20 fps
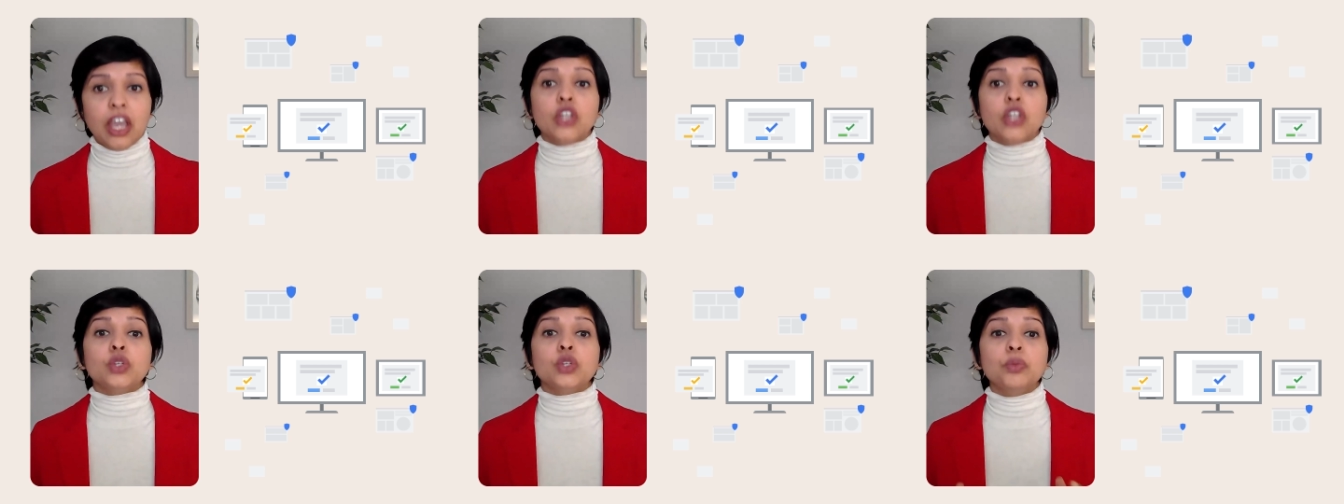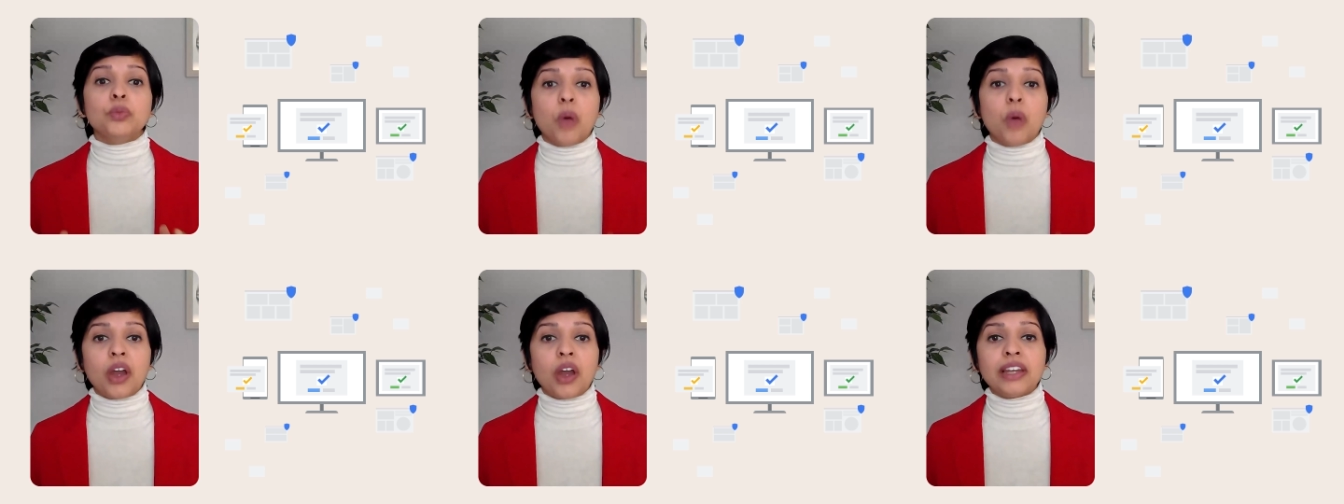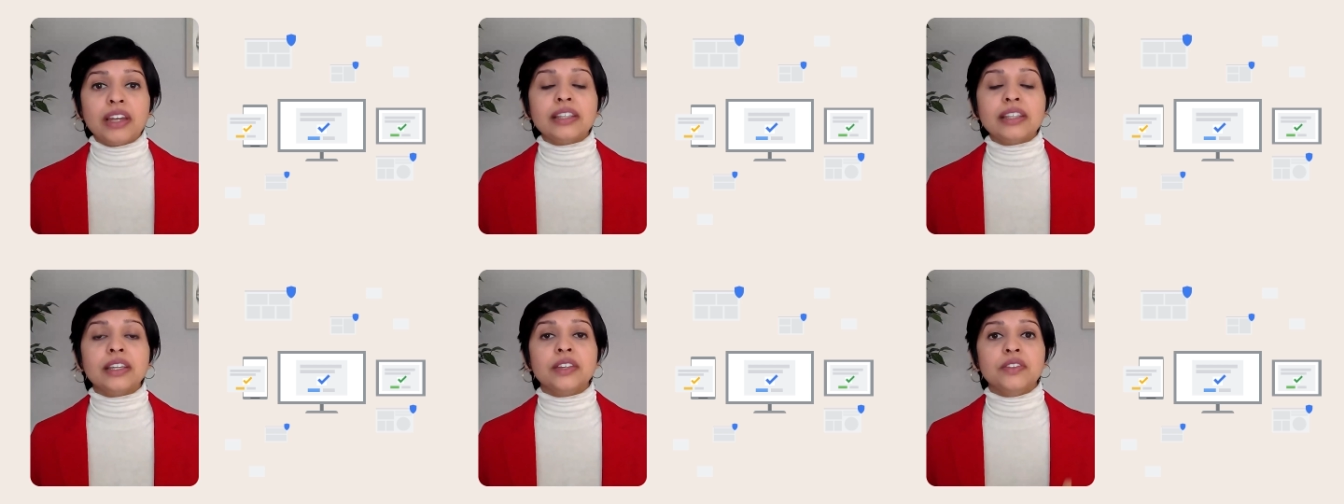to
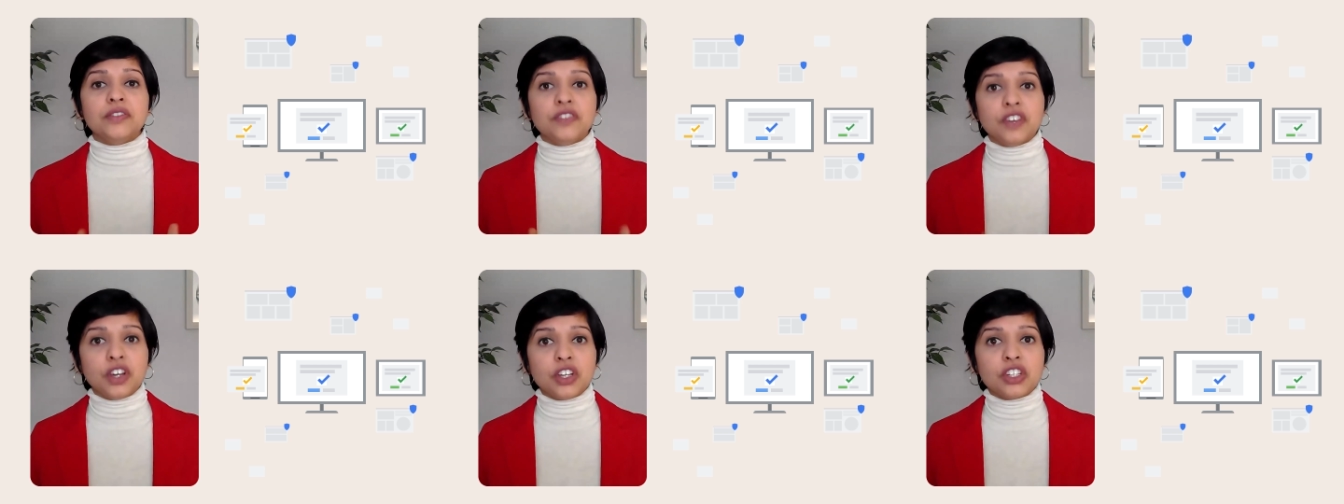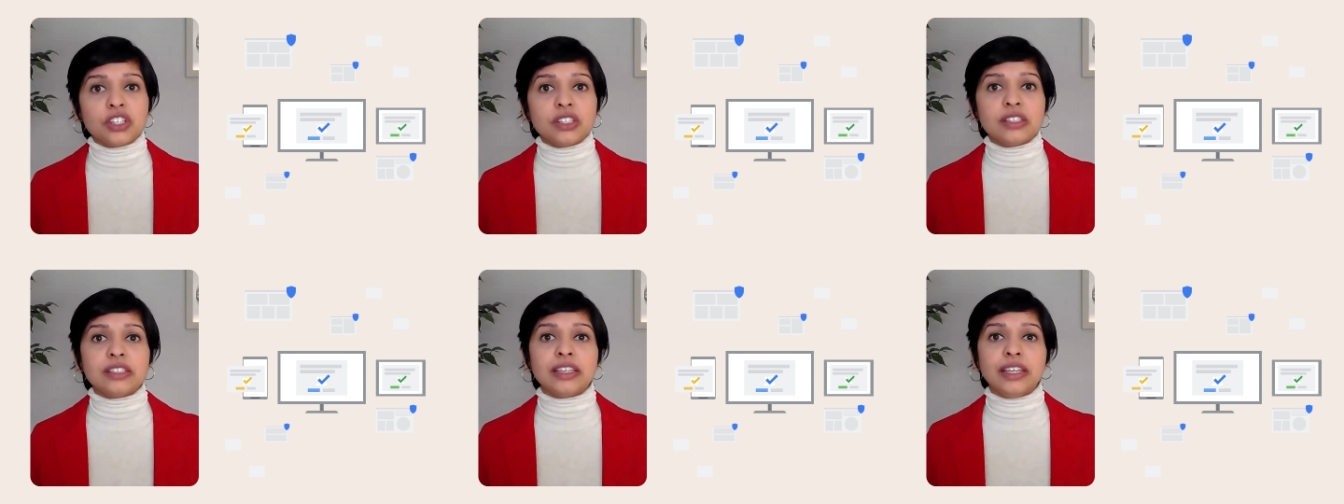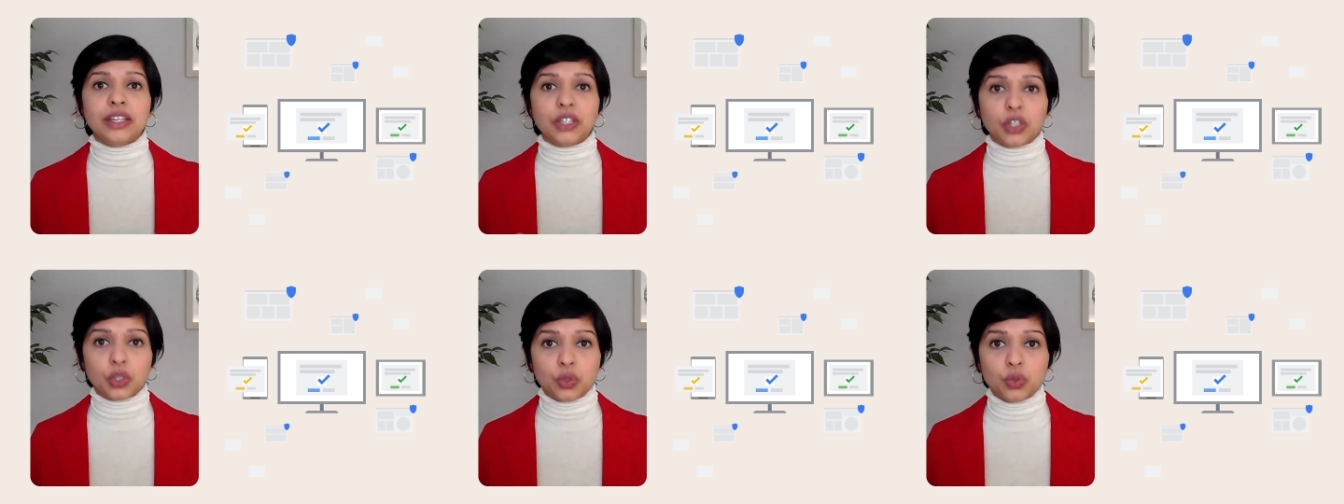model conversions
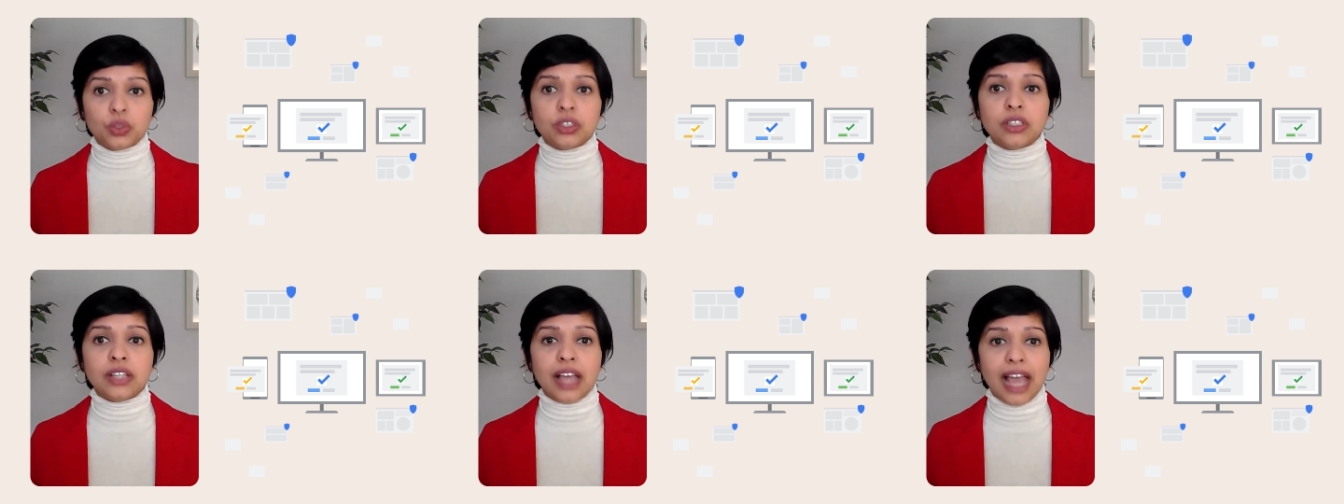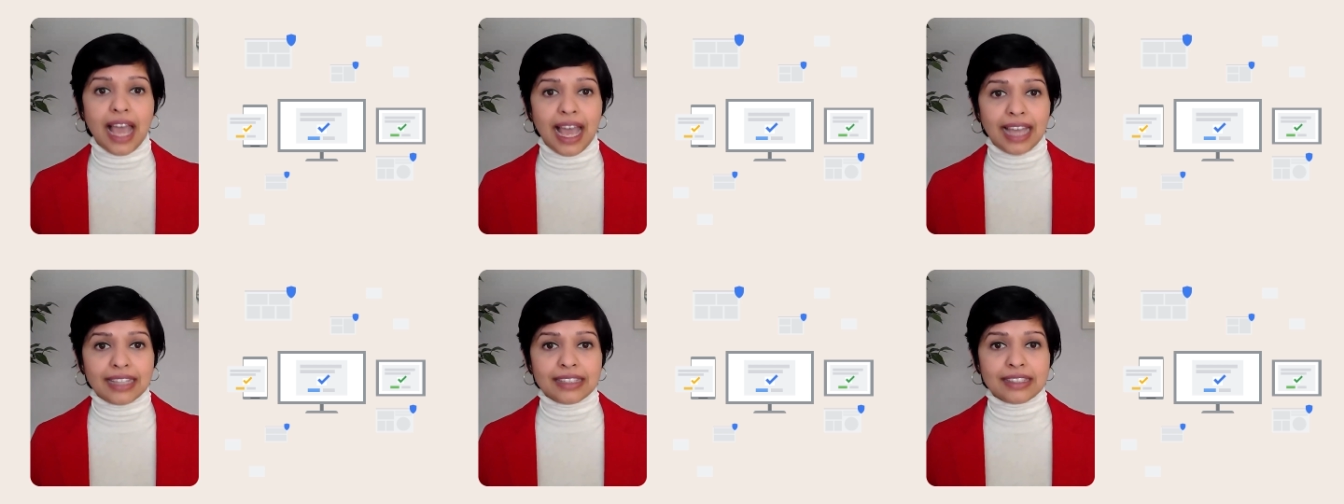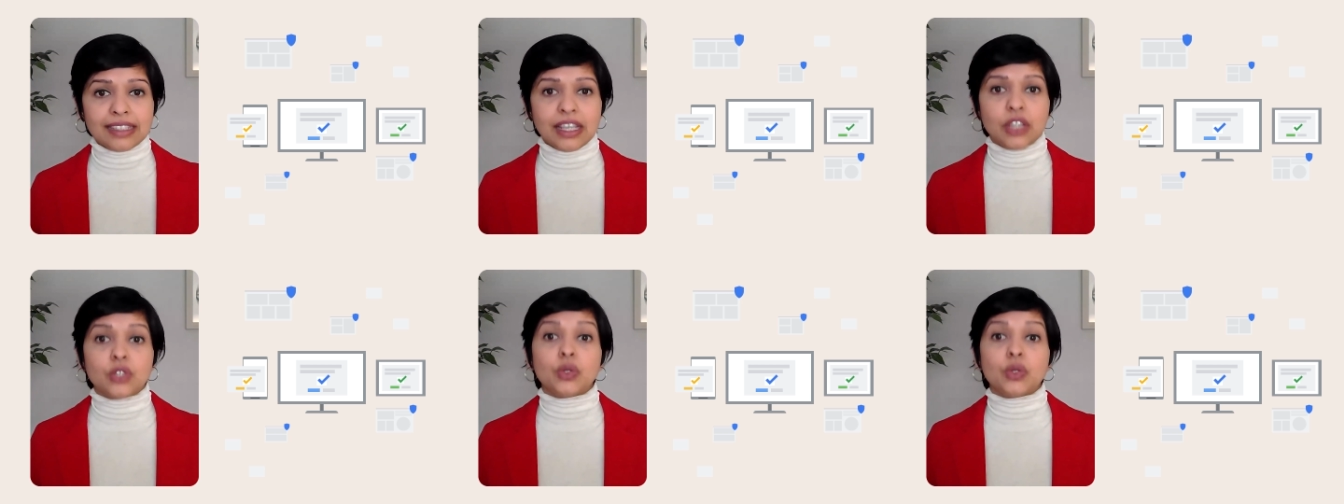in Google Ads